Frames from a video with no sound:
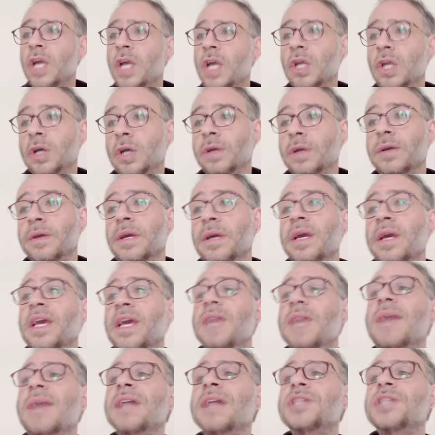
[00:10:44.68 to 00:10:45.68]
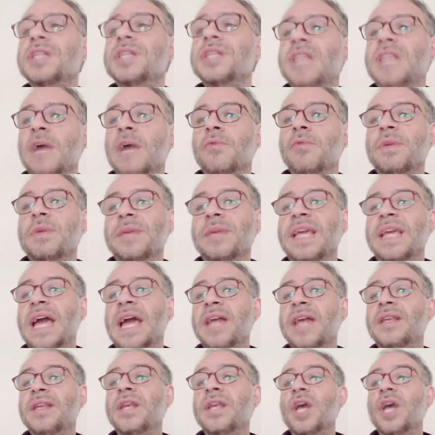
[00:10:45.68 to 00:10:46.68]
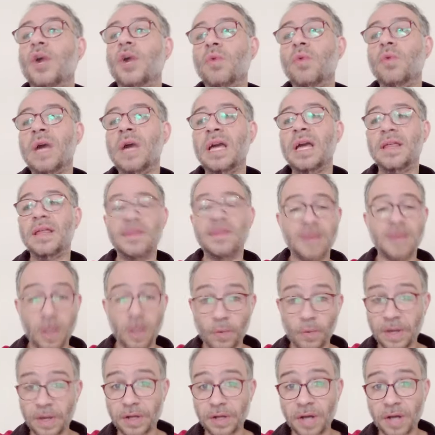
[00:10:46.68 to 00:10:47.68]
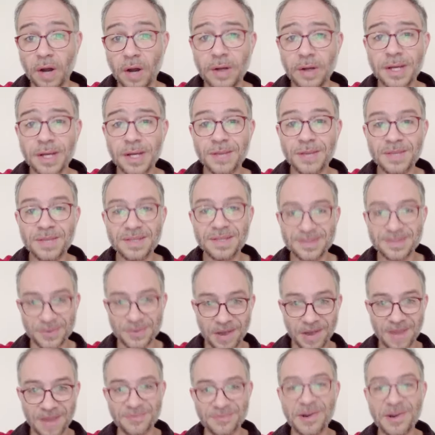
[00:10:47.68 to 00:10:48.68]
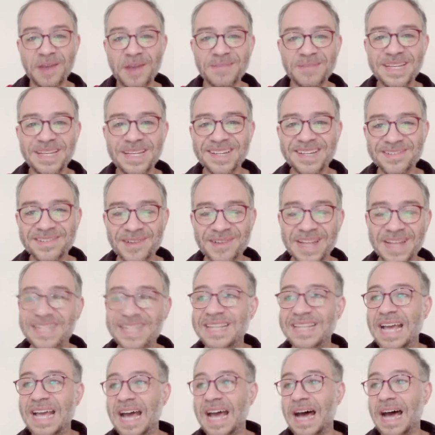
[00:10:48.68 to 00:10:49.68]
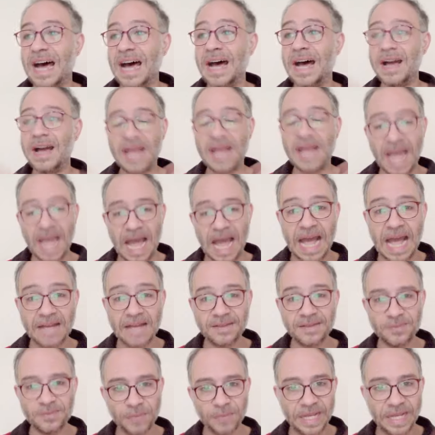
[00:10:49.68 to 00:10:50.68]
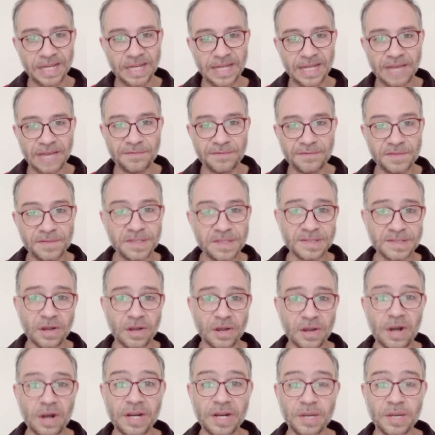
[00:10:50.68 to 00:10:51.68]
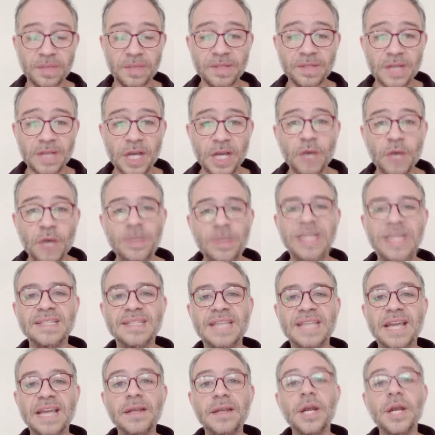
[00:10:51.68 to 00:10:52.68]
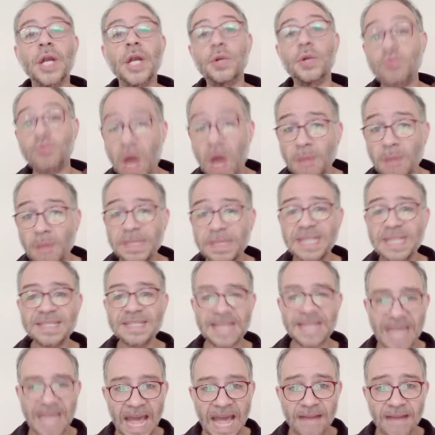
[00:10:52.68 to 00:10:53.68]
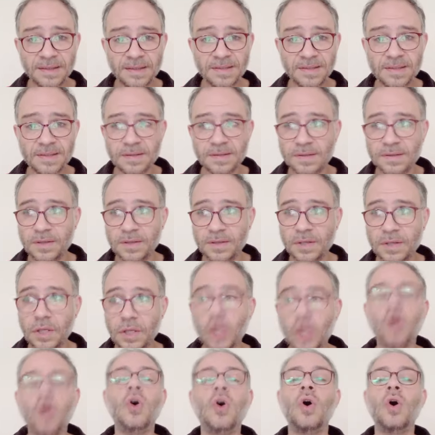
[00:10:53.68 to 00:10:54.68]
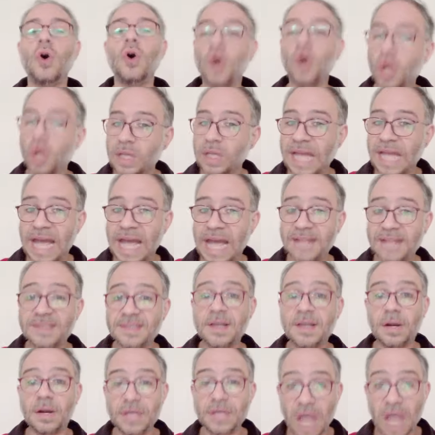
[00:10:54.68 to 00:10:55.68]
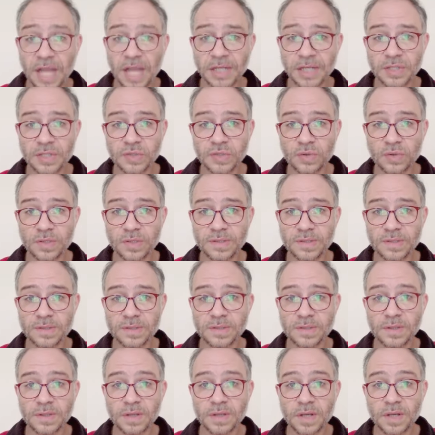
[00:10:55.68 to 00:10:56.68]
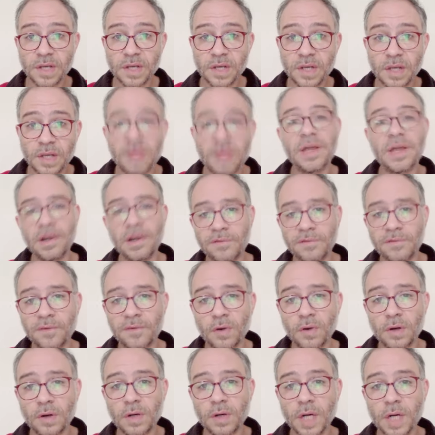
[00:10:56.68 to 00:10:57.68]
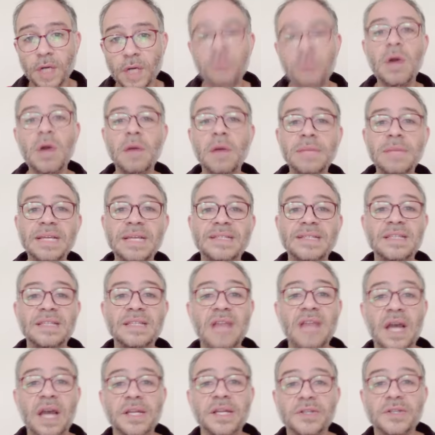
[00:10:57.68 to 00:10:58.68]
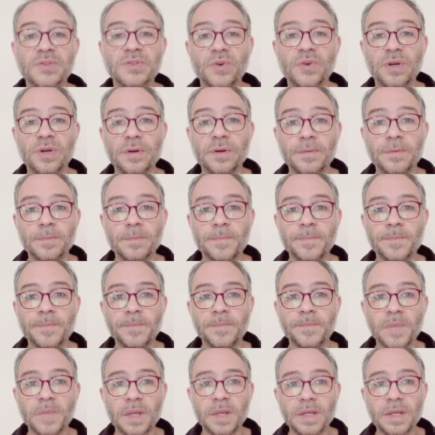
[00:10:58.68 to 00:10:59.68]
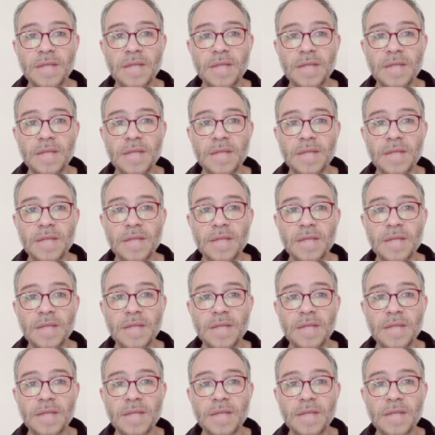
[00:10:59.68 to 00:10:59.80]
So, look, imagine that we begin with a weird argument. So I'm Rami, right? And we can give this argument. We can say, Rami is a cat. All cats are dinosaurs. Therefore, Rami is a dinosaur.